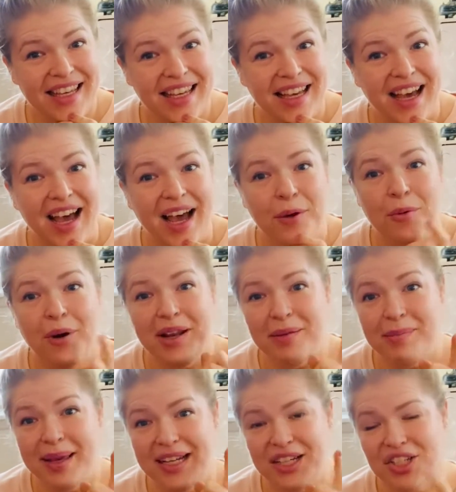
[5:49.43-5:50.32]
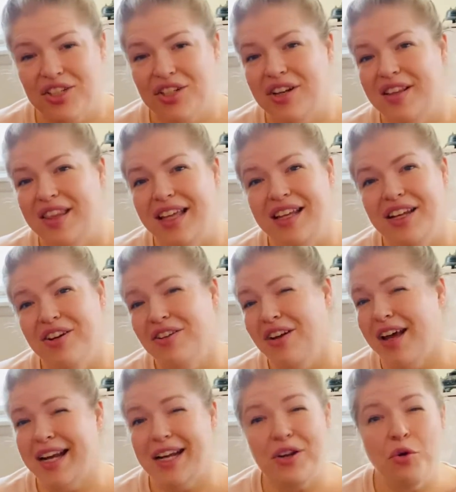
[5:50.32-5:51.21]
I wanna make sure that you're
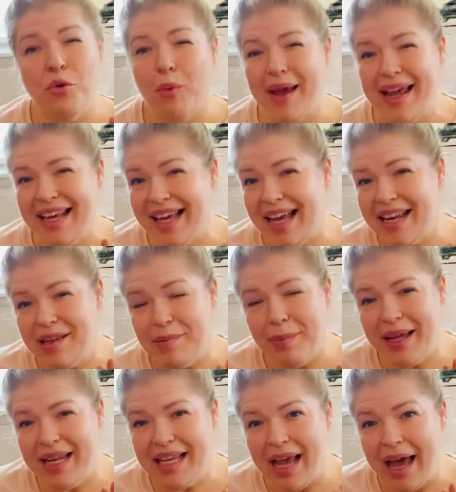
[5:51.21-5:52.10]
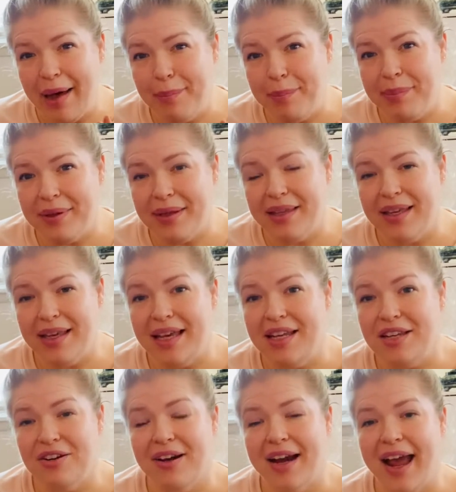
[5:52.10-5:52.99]
not gonna wake anybody up in
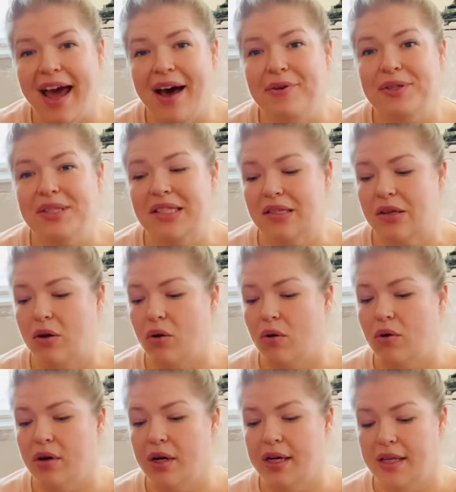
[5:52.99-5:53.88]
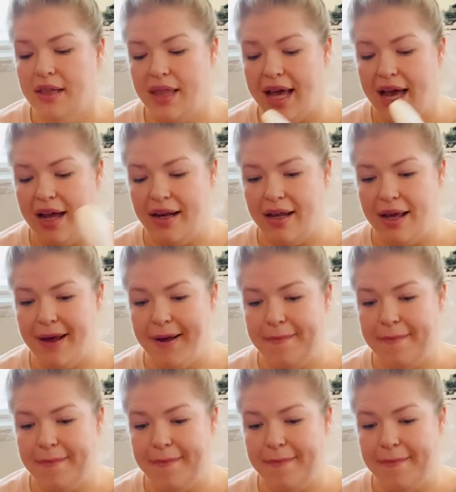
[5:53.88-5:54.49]
your house or that,